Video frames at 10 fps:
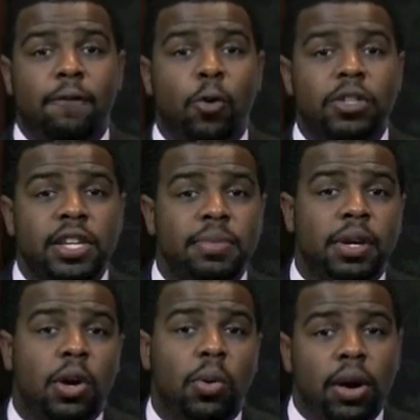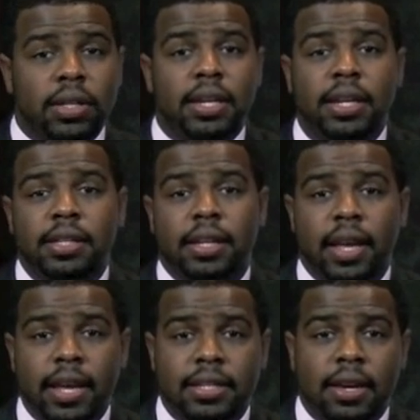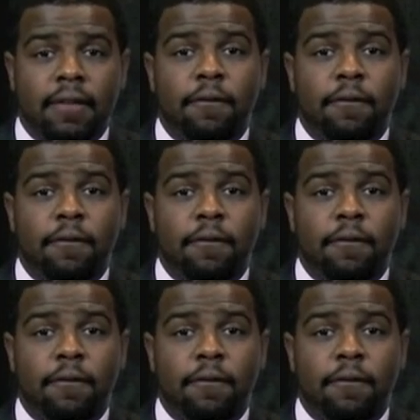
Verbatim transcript: Force him to go underneath to Gates.